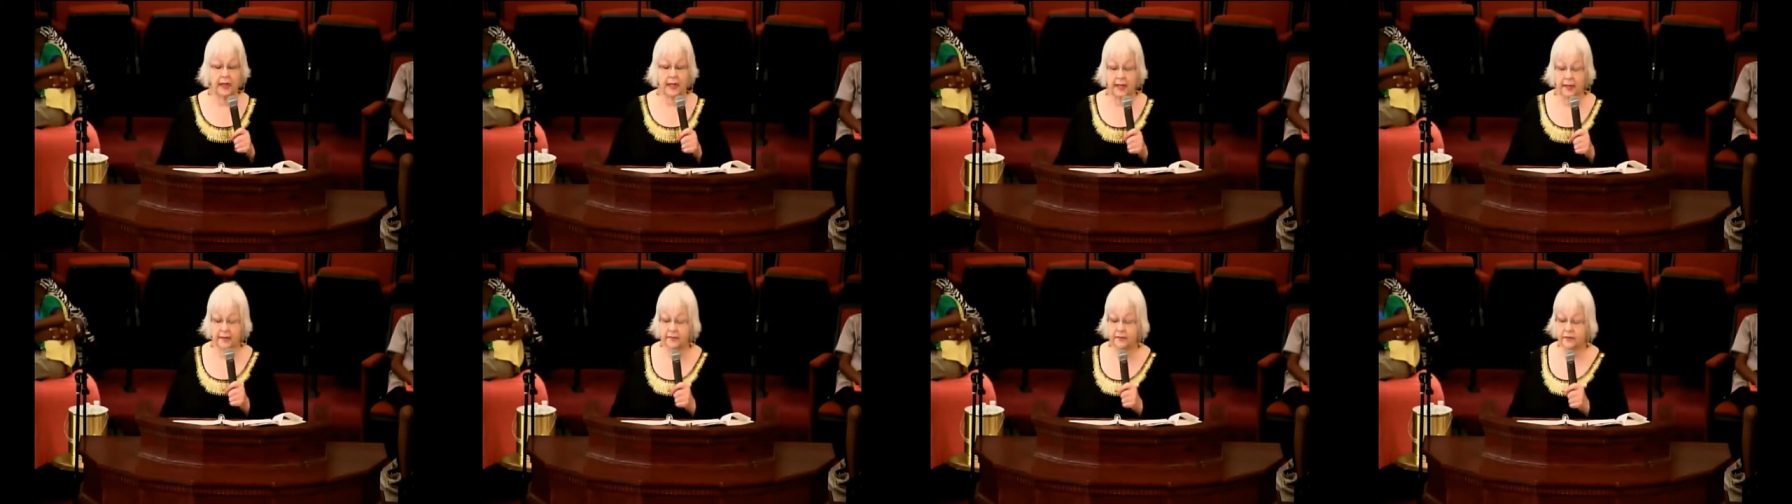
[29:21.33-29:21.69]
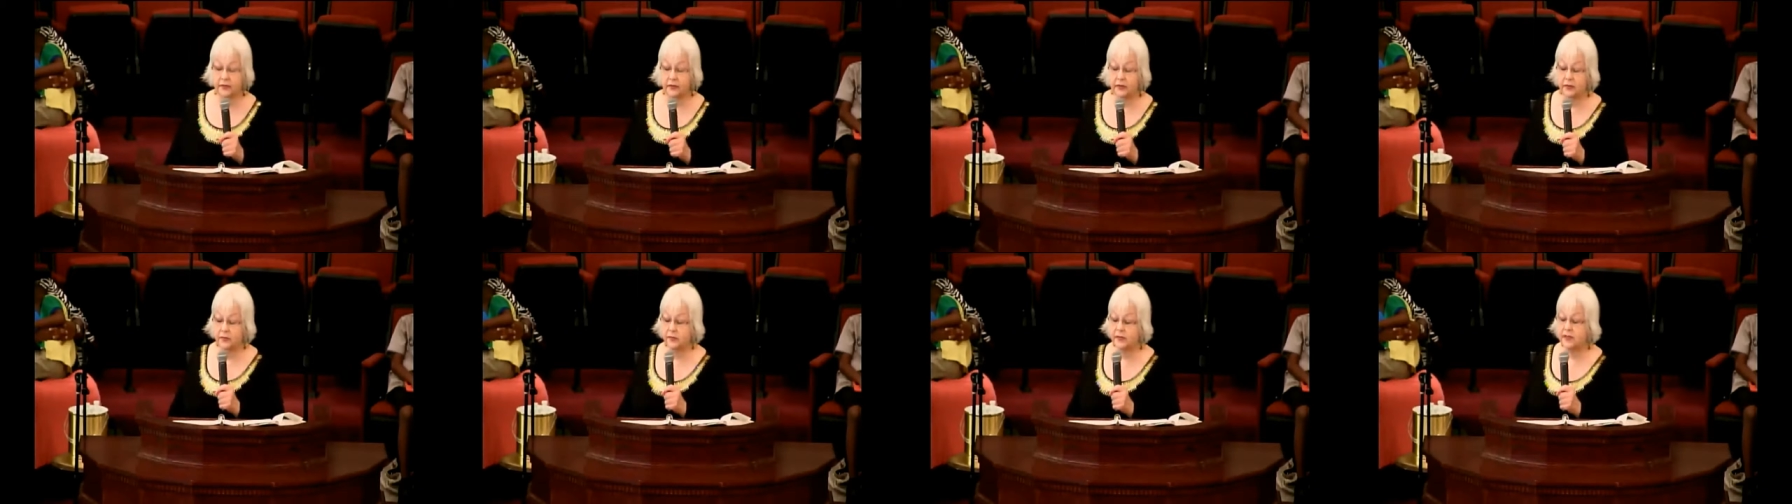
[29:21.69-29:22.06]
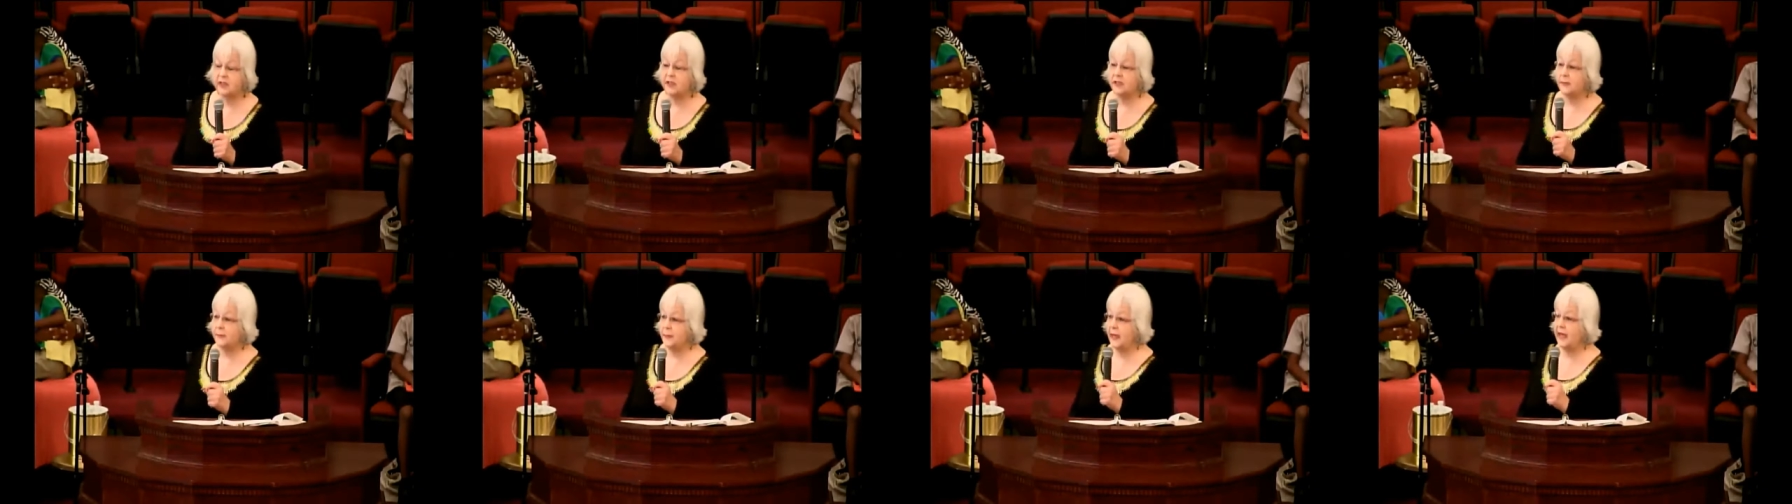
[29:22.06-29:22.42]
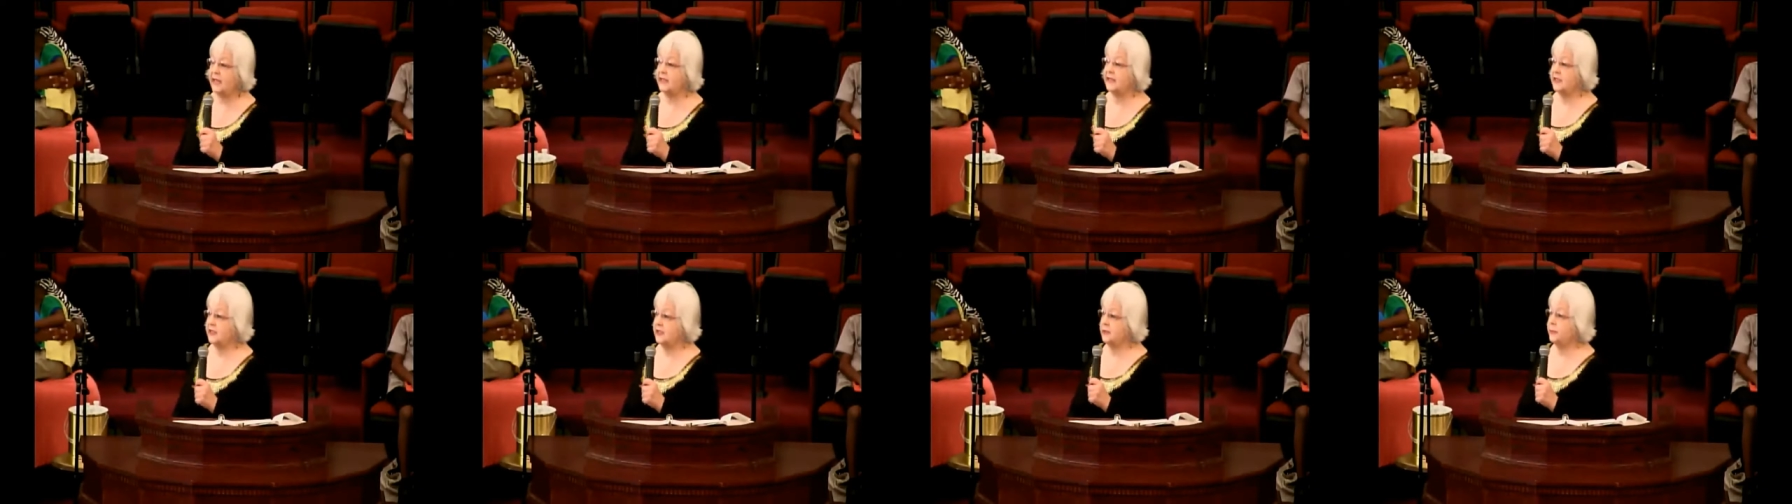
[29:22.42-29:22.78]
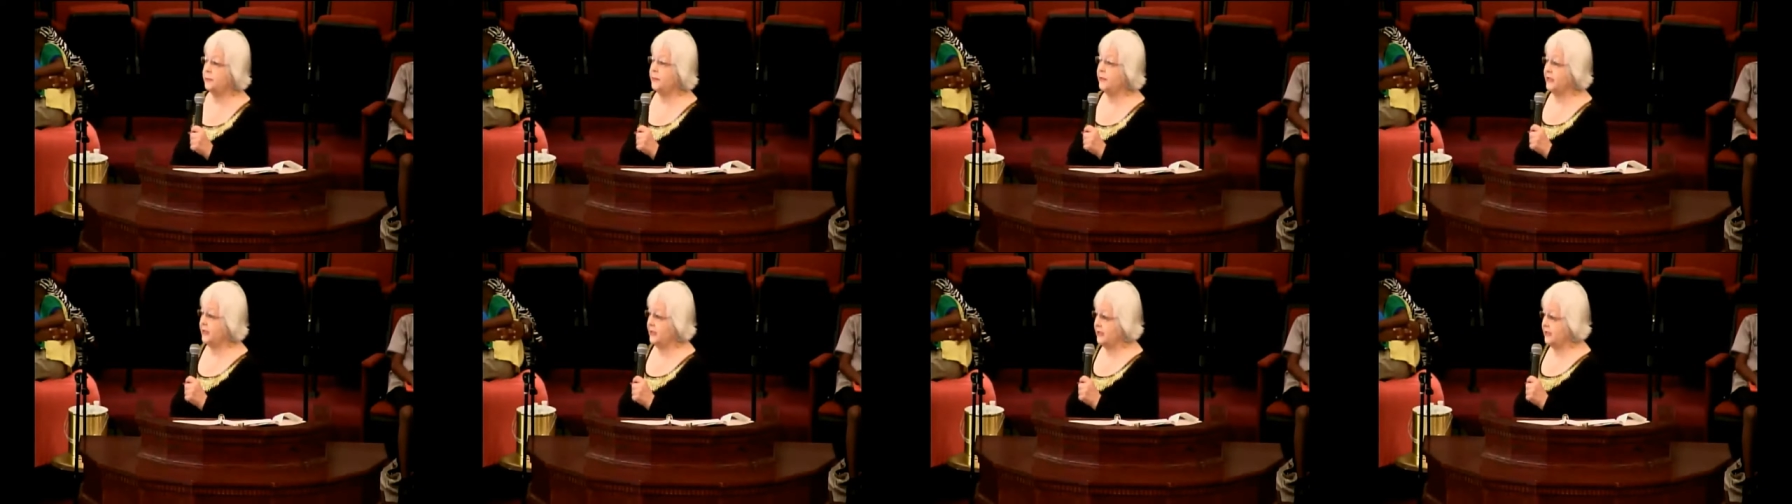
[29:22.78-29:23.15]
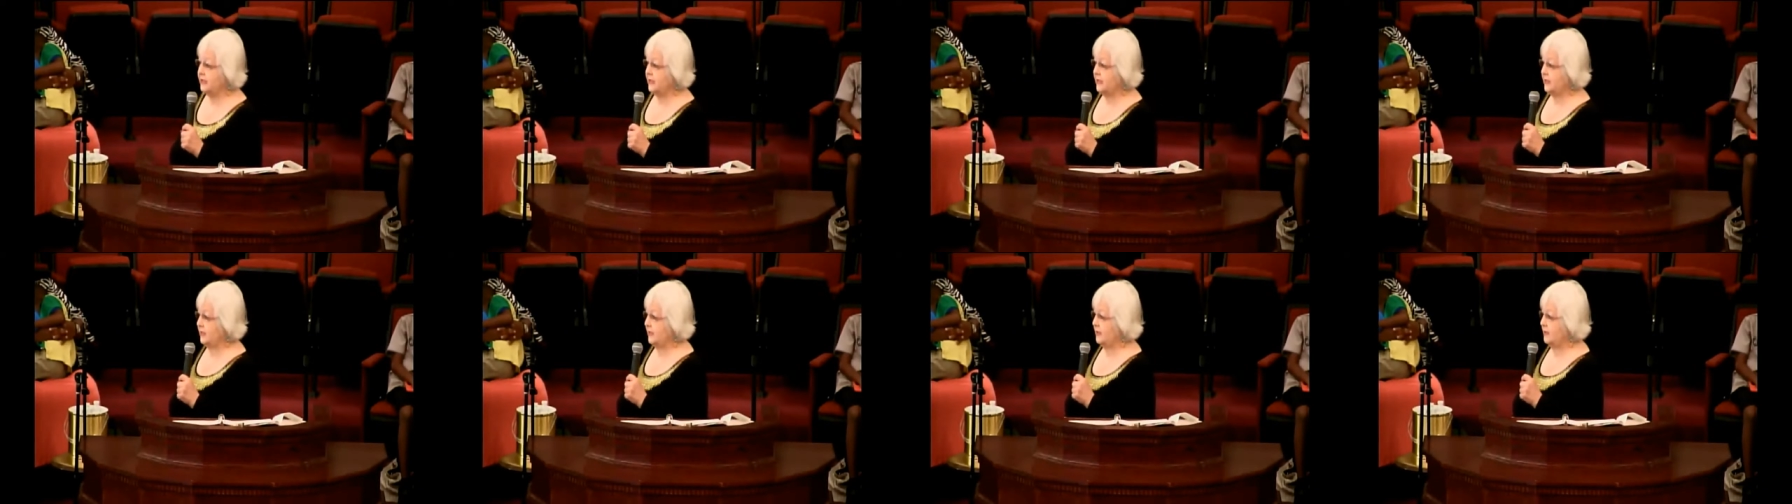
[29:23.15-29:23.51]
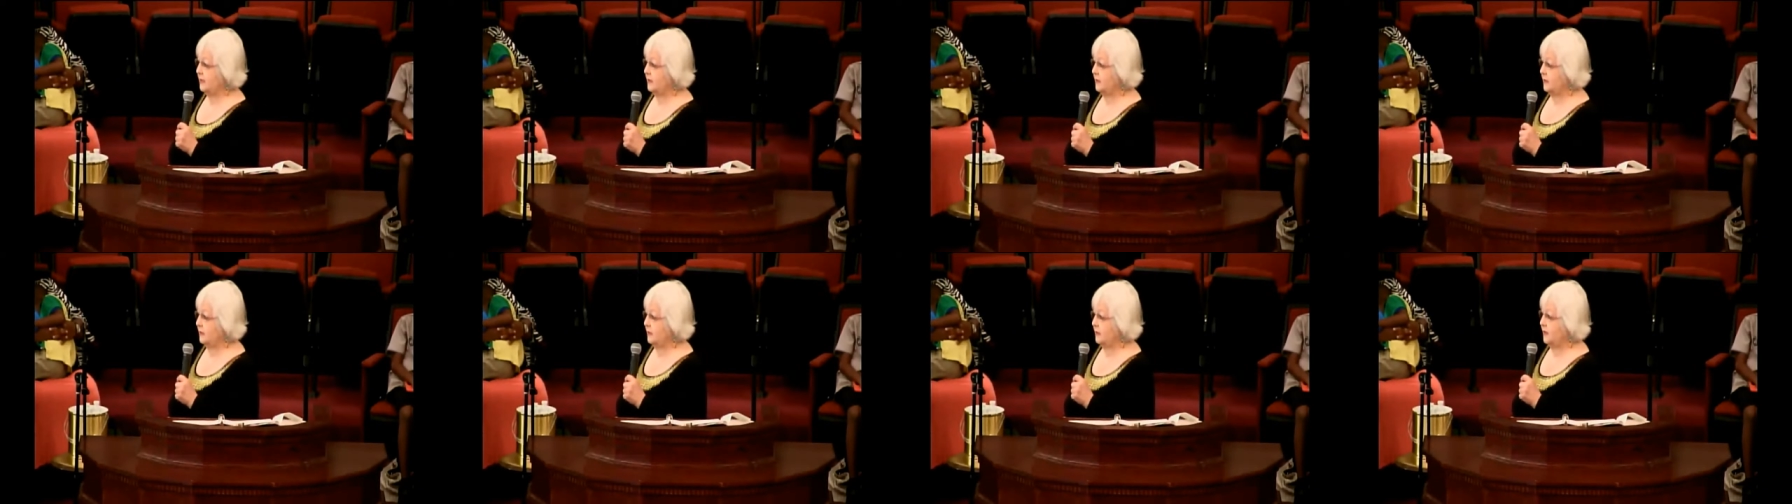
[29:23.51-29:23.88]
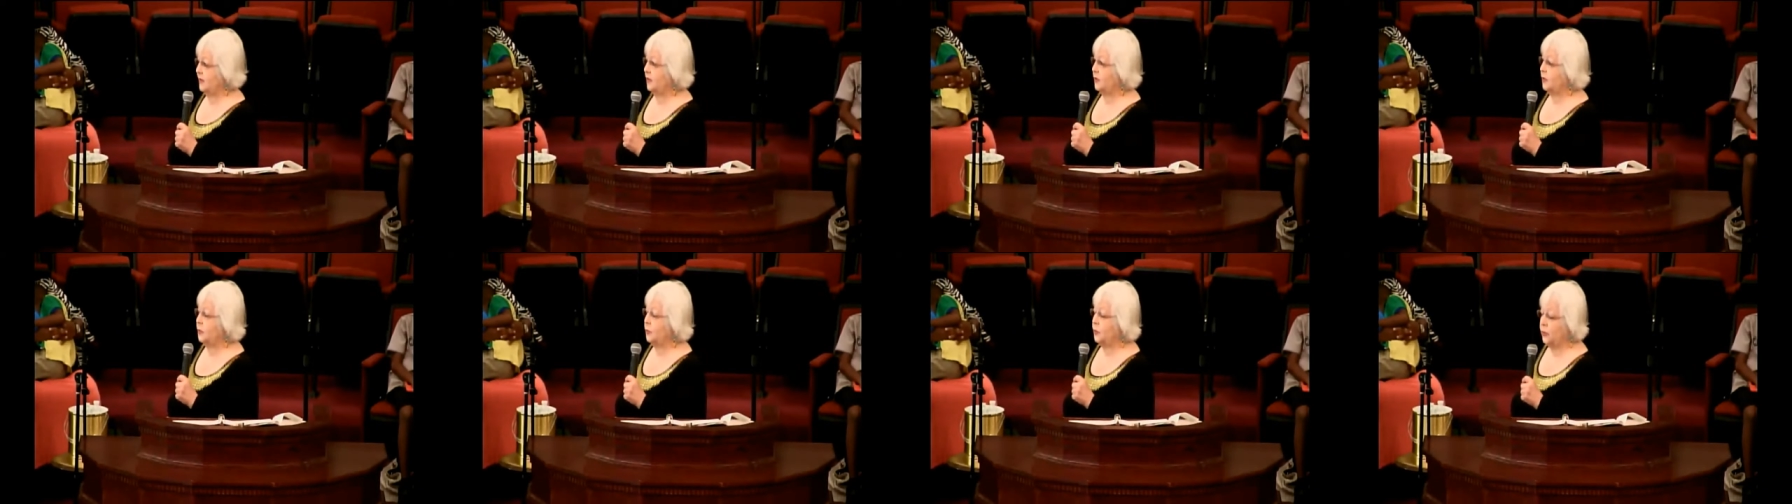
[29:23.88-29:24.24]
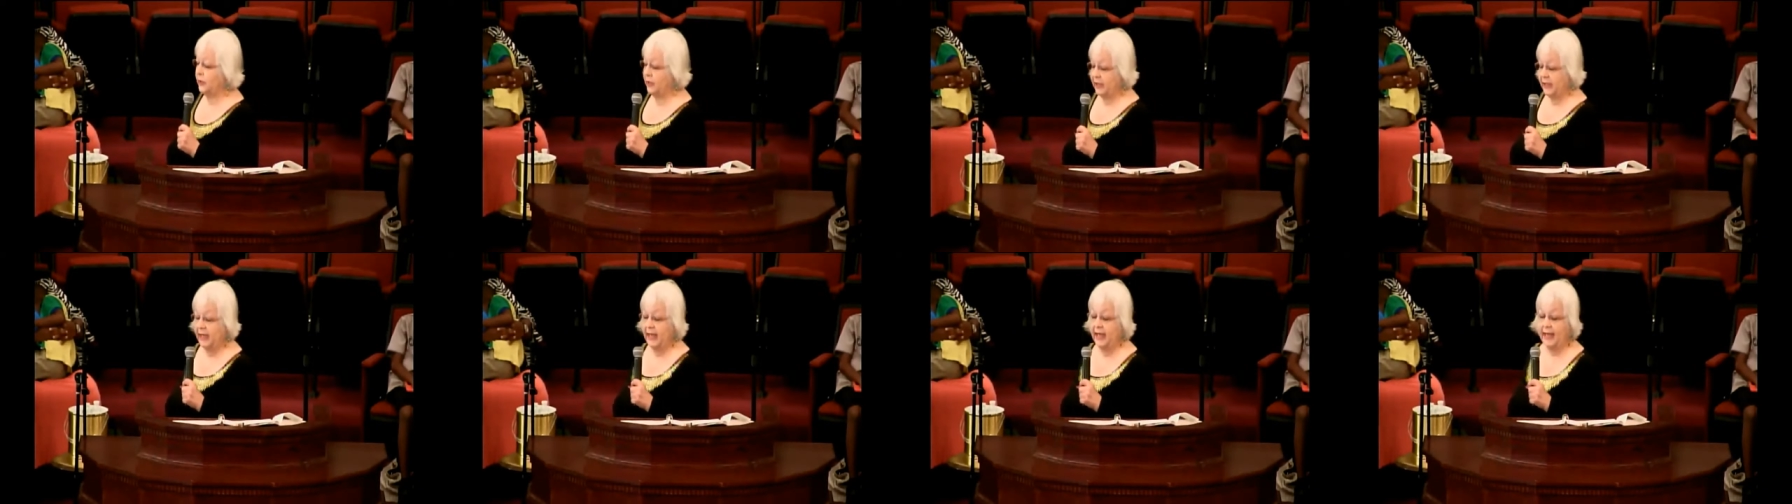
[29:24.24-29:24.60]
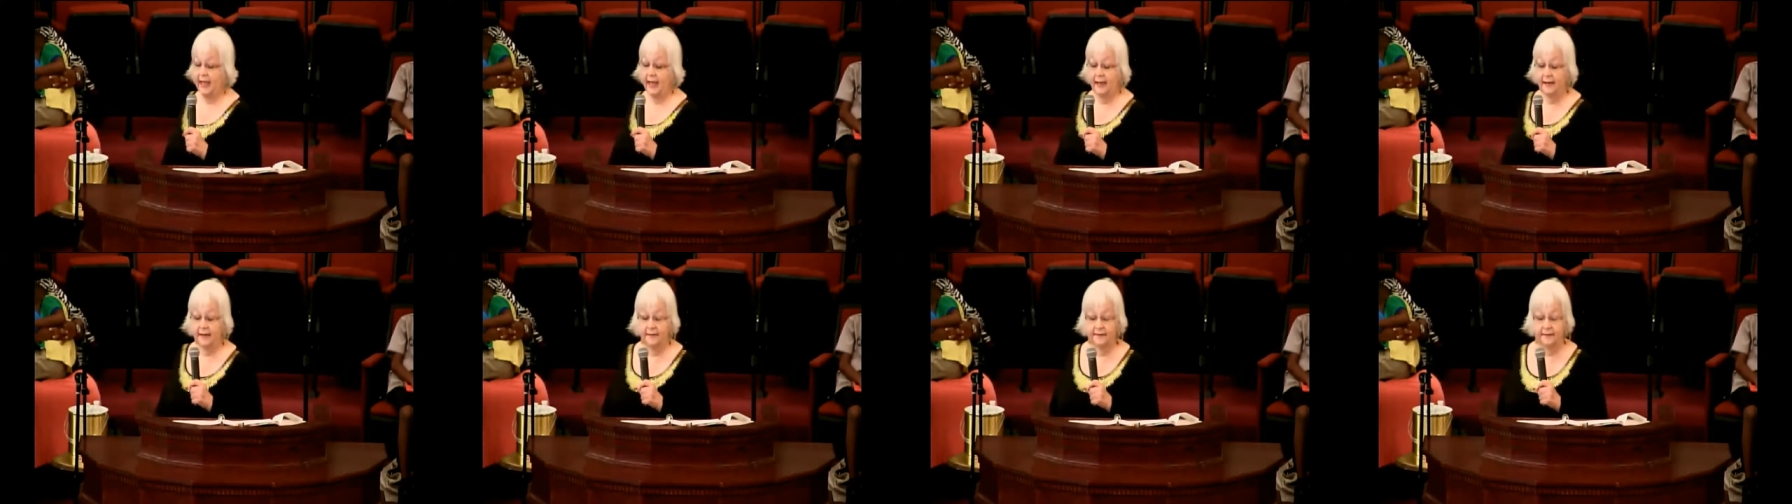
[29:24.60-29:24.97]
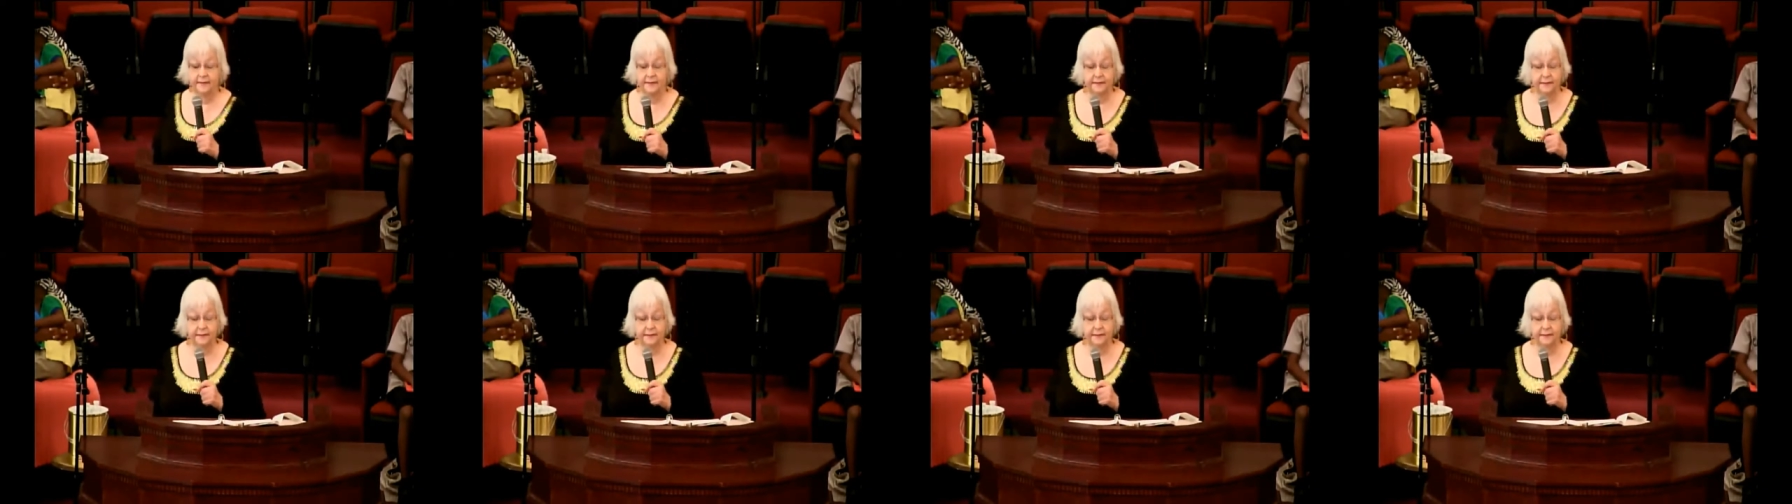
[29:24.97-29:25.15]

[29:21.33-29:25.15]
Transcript: every responsibility we have.